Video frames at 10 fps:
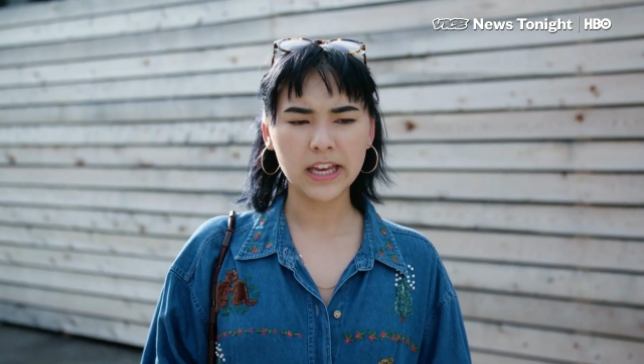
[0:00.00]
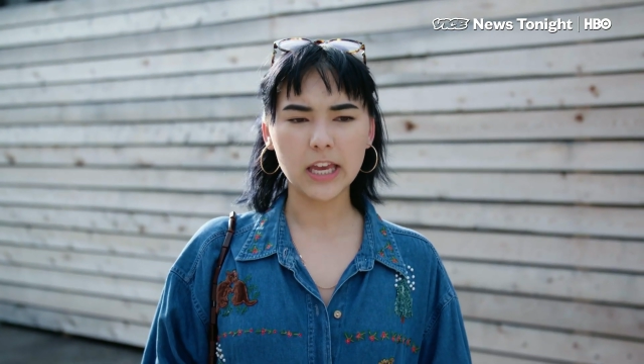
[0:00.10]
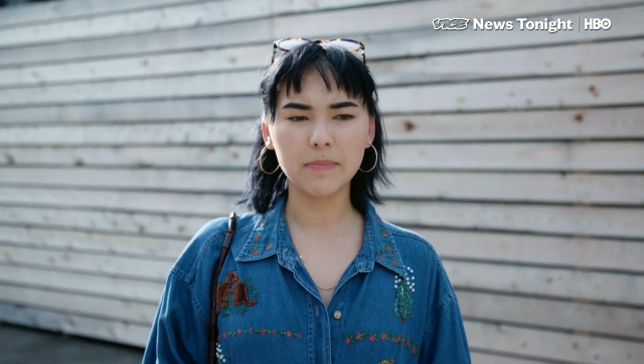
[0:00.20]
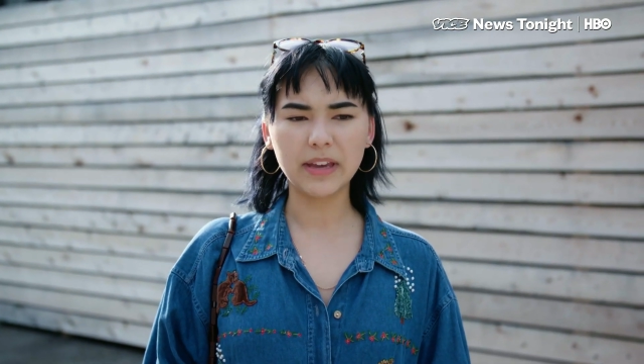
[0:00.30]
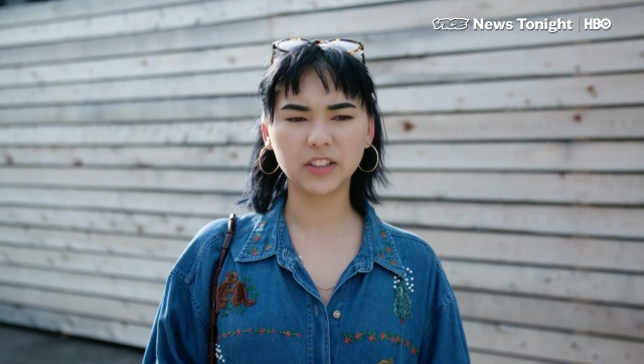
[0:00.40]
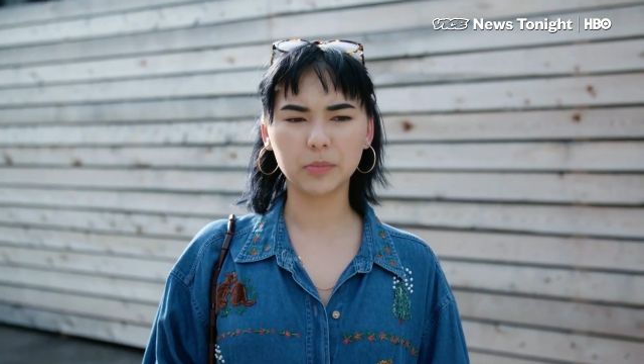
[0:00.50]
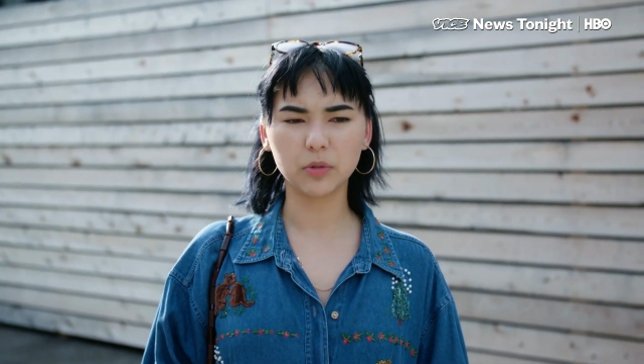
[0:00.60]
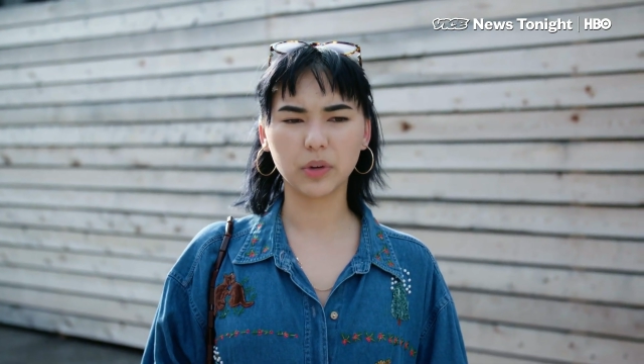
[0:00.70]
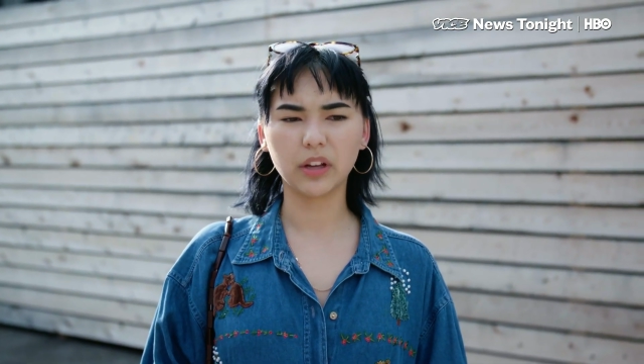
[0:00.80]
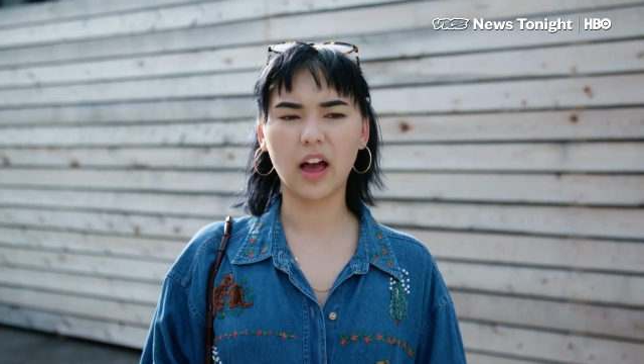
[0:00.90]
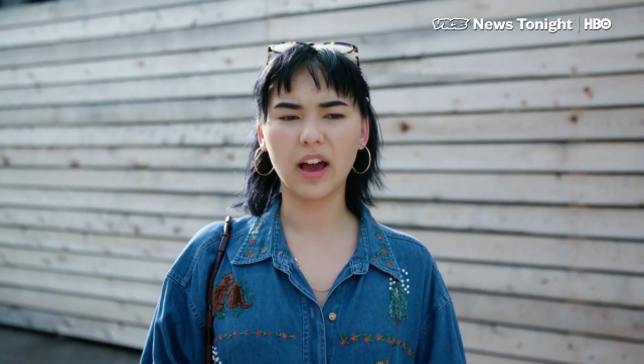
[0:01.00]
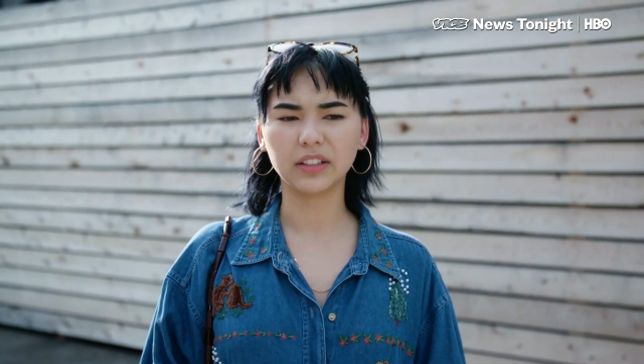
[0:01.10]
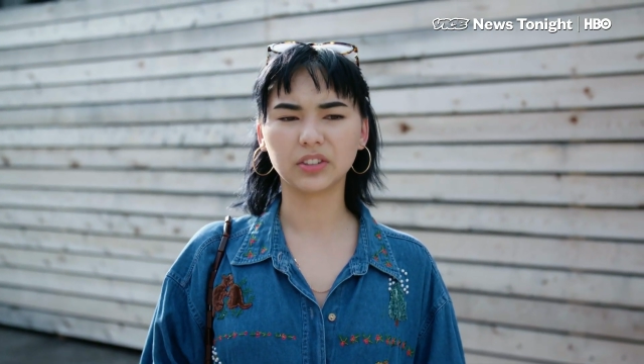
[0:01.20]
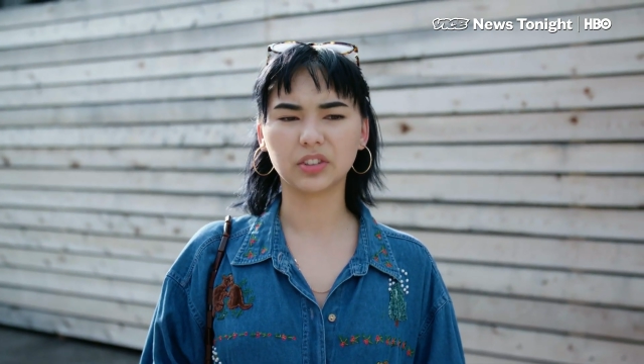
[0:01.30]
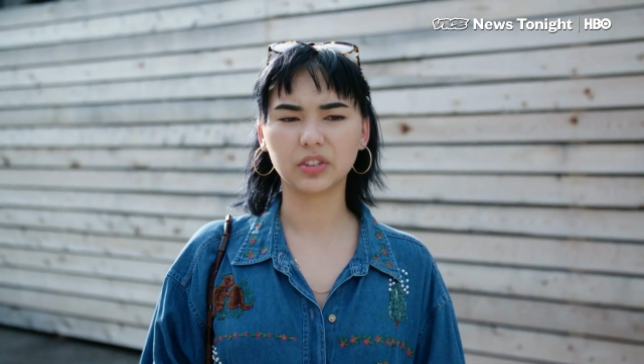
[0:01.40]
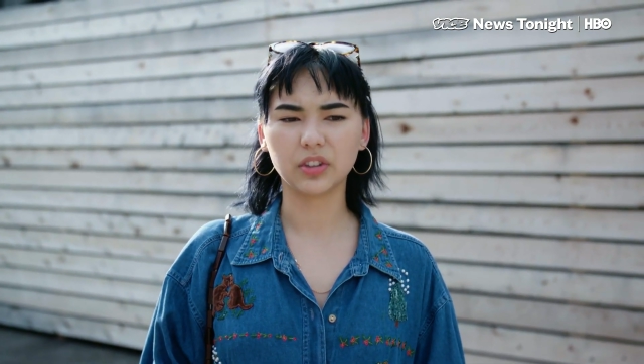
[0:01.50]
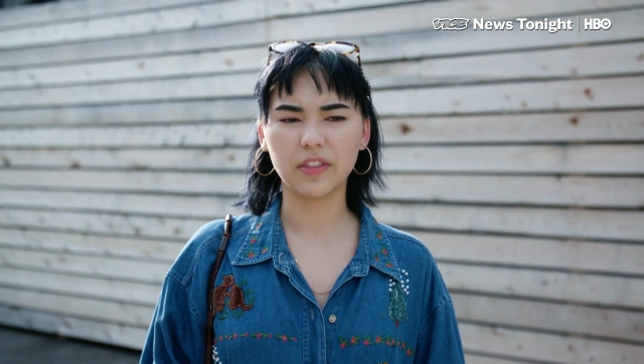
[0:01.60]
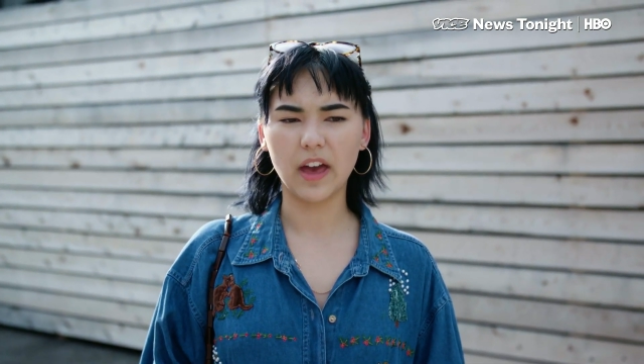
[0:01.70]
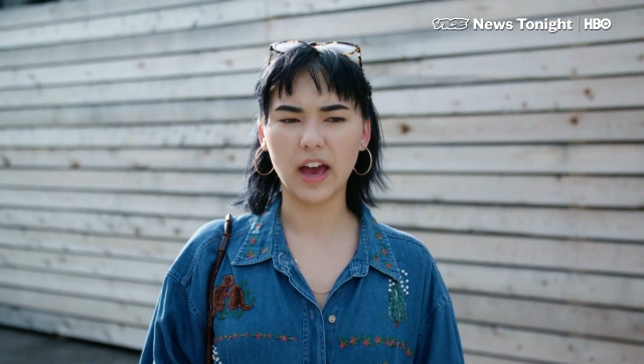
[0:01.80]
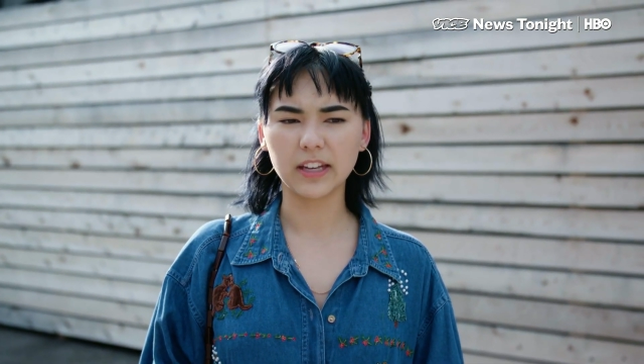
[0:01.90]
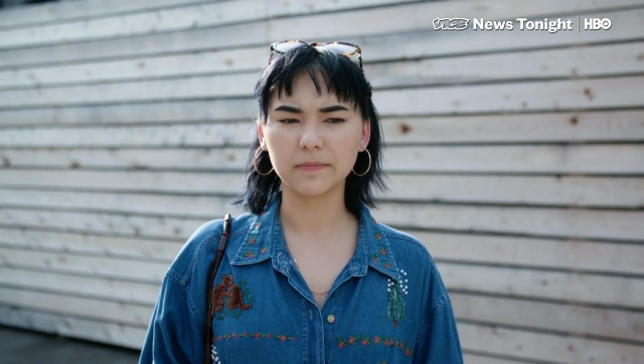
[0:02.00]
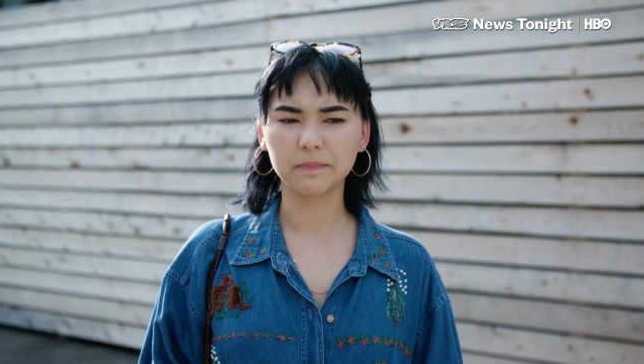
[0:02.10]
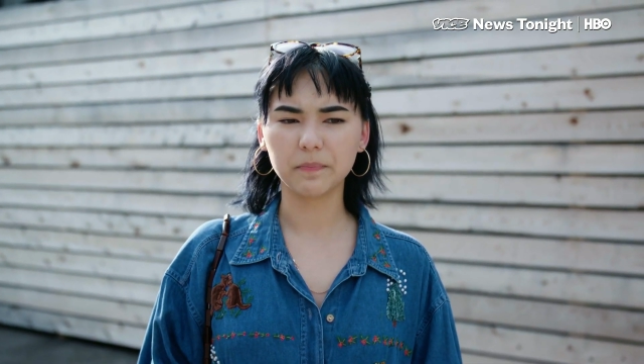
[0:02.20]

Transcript: it makes me realize that